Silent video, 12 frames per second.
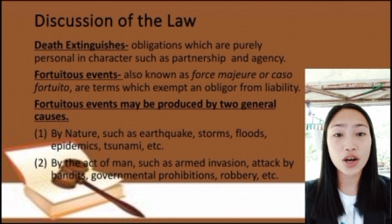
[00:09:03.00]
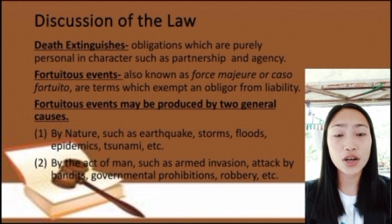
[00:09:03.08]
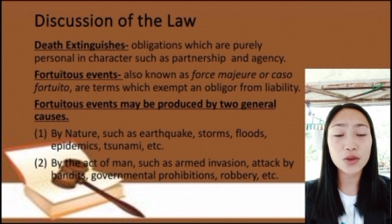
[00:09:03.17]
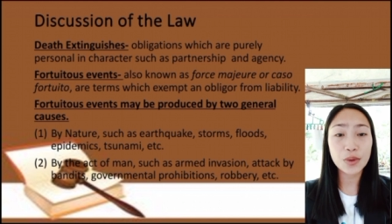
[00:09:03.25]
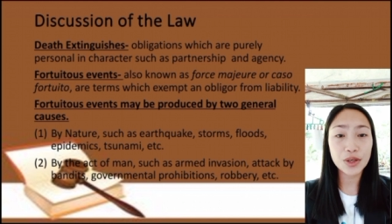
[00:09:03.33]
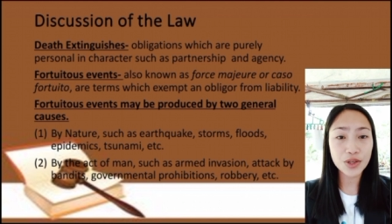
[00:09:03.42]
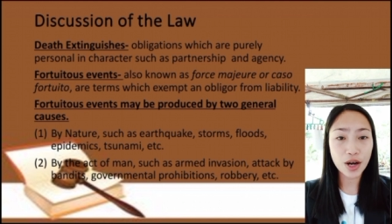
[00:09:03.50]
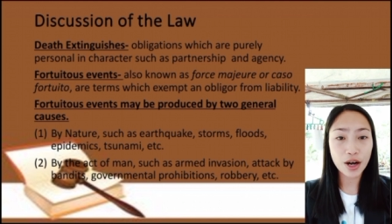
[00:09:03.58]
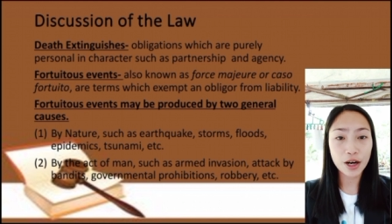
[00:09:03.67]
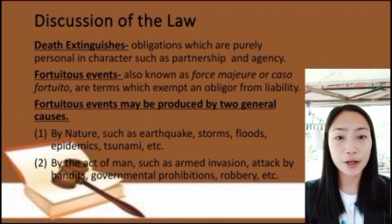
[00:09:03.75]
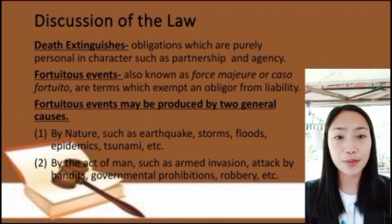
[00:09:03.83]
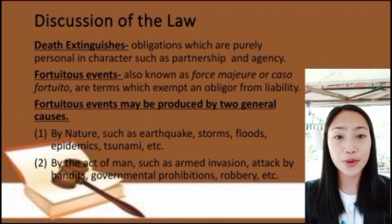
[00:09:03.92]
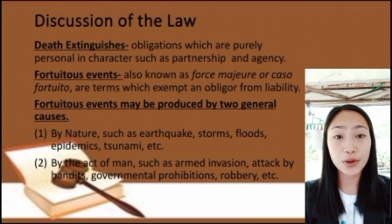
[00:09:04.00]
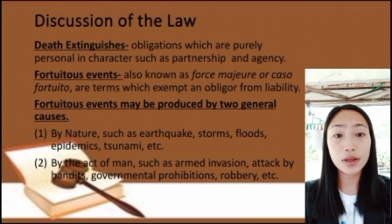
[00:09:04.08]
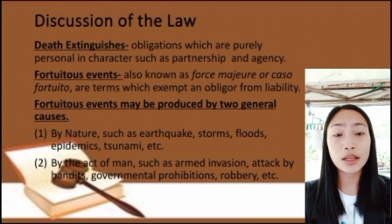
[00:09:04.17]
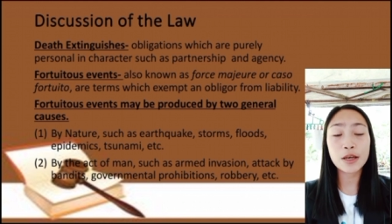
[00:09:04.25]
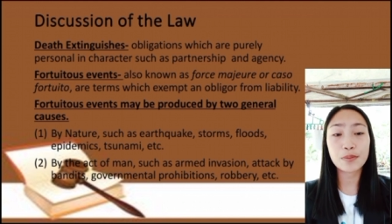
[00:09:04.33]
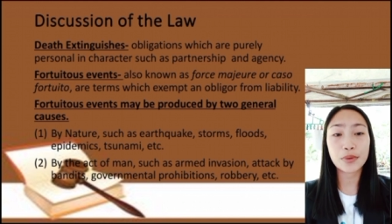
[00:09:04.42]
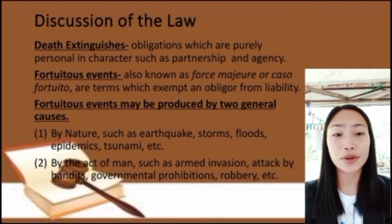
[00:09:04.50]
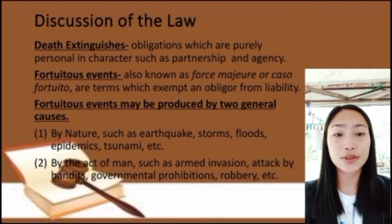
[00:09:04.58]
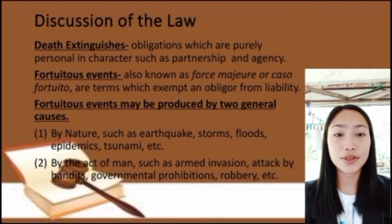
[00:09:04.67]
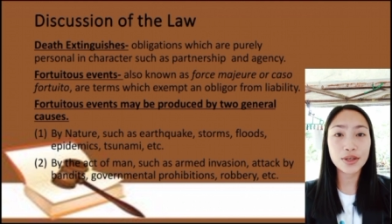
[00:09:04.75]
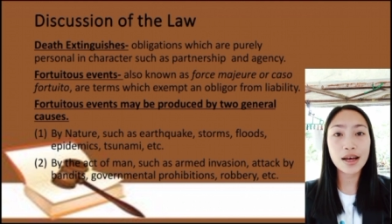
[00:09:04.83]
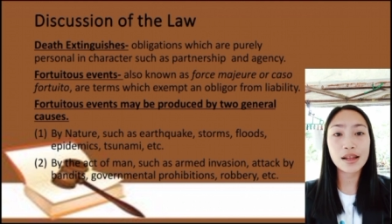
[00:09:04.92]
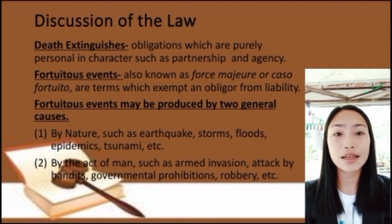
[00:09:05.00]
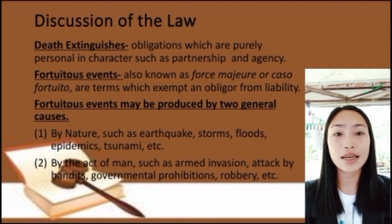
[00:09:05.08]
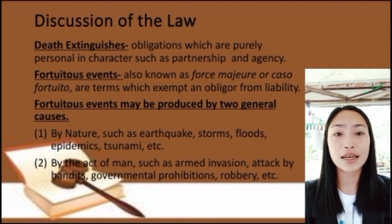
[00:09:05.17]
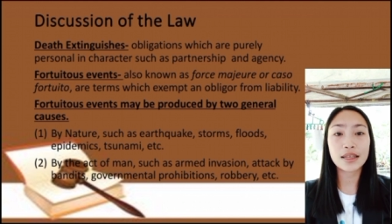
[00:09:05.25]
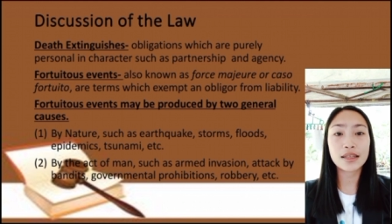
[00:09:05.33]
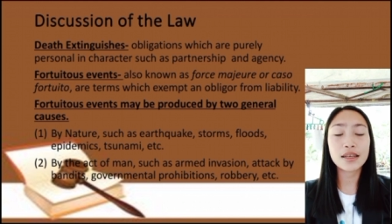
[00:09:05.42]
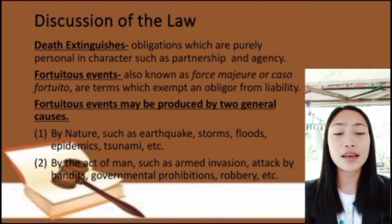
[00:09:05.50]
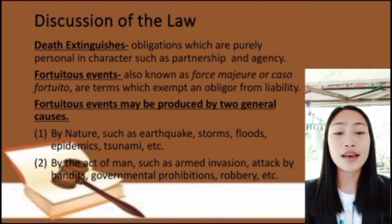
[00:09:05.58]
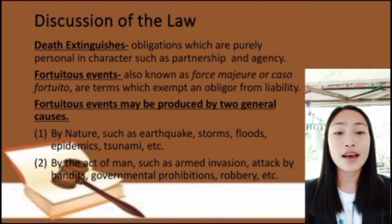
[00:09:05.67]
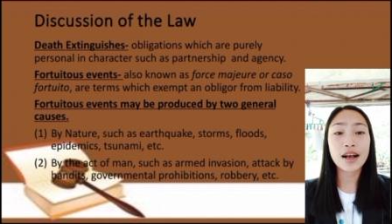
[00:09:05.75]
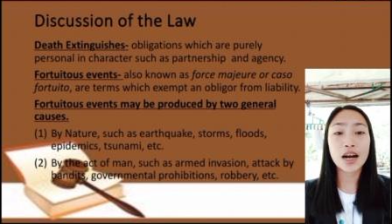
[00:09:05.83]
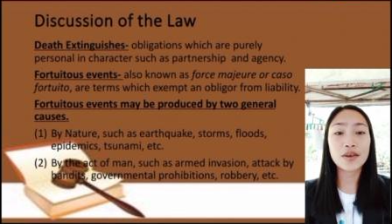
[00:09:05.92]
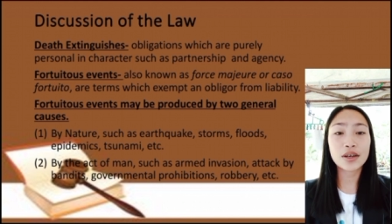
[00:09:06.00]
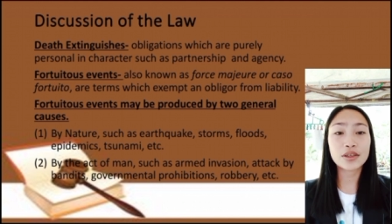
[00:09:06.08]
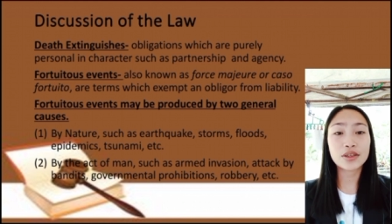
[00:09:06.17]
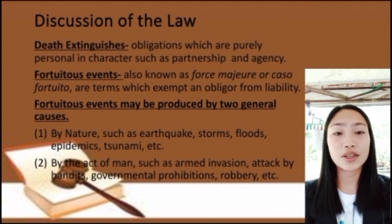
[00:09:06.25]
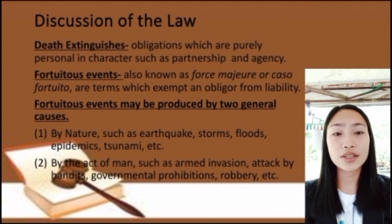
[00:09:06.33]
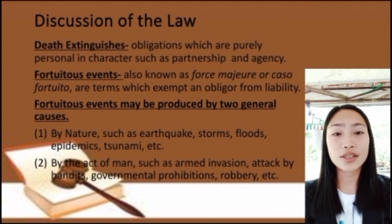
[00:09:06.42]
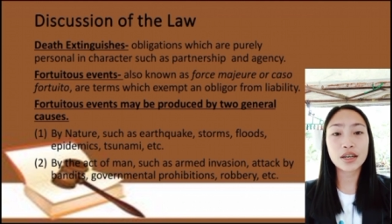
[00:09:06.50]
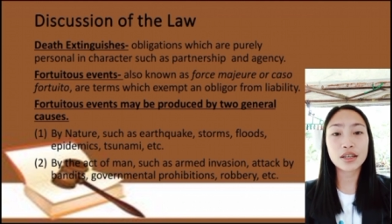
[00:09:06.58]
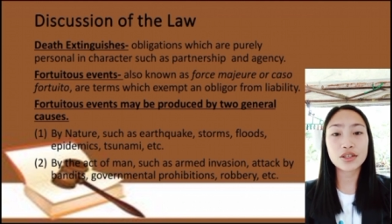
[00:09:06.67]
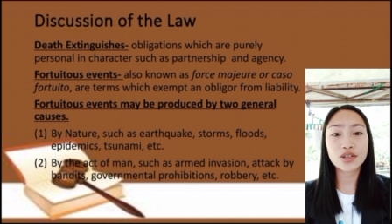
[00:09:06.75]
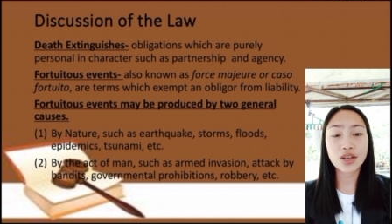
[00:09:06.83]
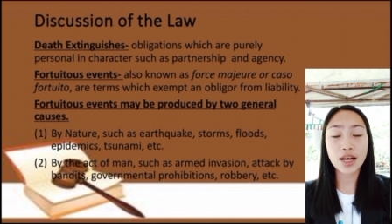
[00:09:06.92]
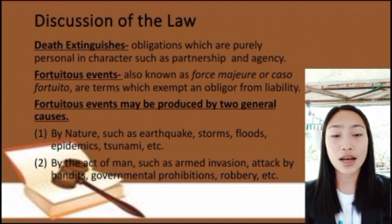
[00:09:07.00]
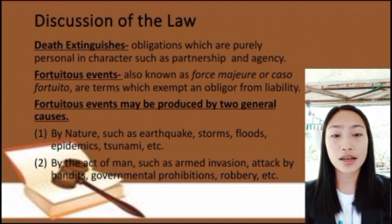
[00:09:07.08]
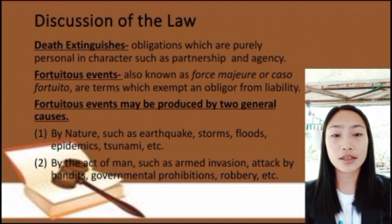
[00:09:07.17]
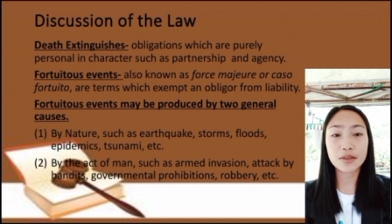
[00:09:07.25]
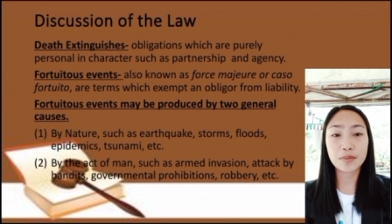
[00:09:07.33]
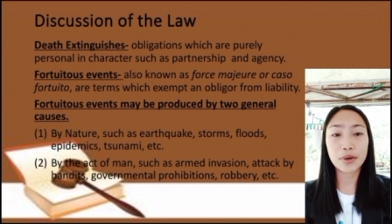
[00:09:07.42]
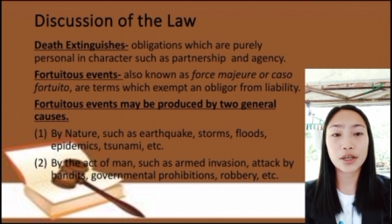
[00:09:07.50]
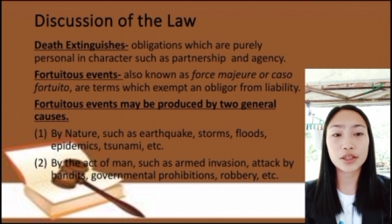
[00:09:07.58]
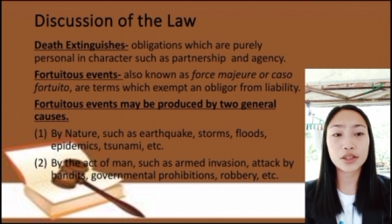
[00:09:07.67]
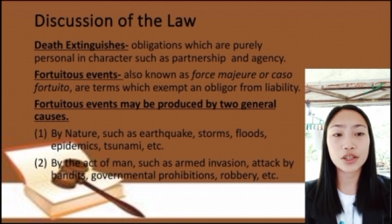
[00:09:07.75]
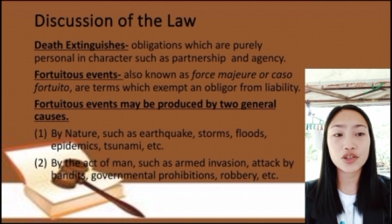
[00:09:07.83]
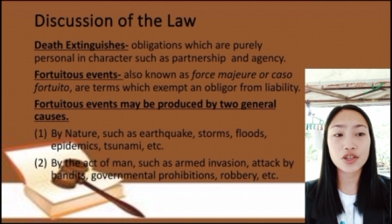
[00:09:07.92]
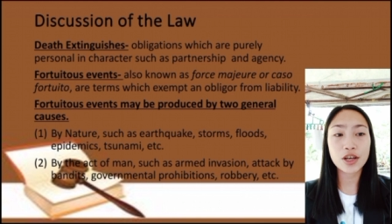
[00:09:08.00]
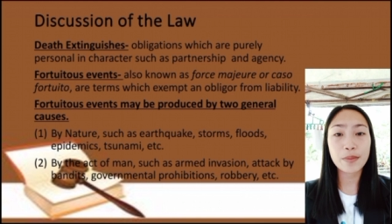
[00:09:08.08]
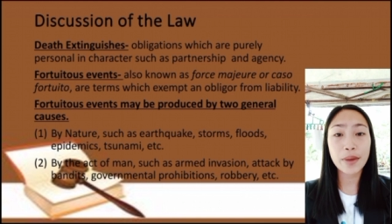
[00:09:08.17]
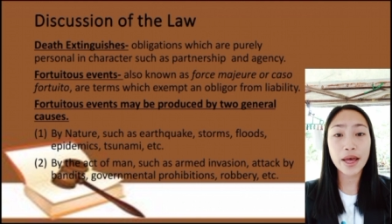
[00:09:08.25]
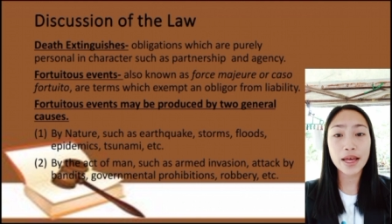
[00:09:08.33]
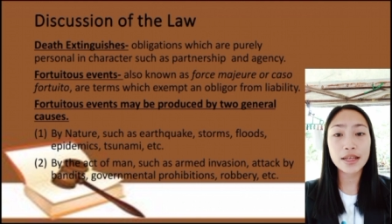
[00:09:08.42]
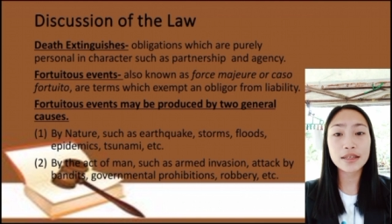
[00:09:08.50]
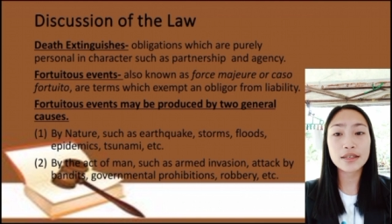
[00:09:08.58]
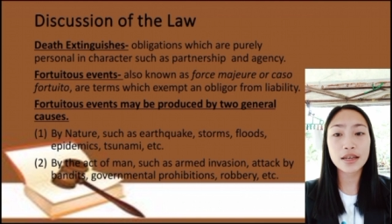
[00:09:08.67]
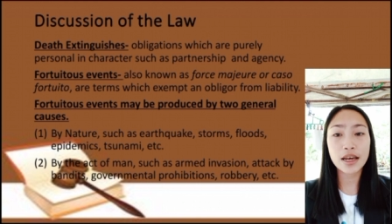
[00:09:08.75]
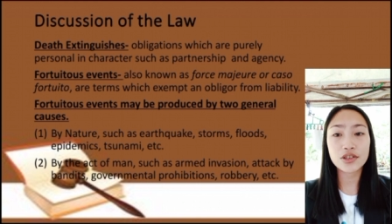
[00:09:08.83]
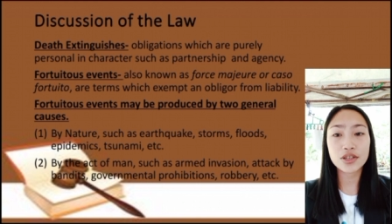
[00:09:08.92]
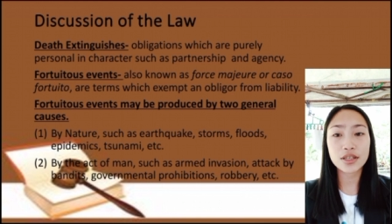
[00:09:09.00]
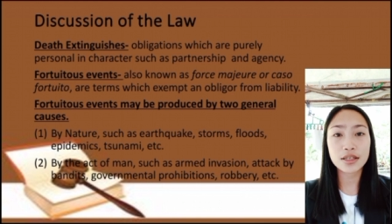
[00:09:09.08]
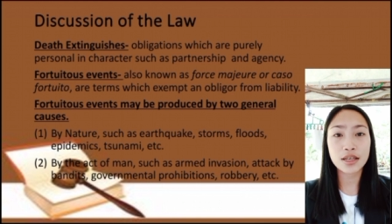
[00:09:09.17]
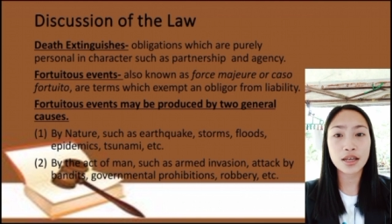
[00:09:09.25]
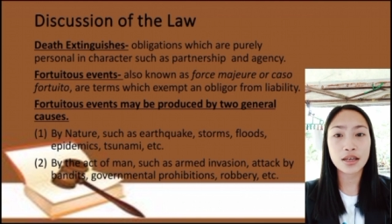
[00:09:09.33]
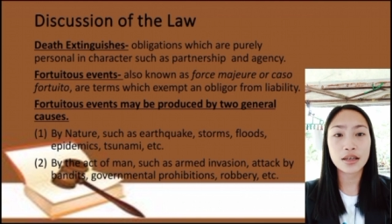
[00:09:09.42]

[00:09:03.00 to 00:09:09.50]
which are purely personal in character such as partnership and agency.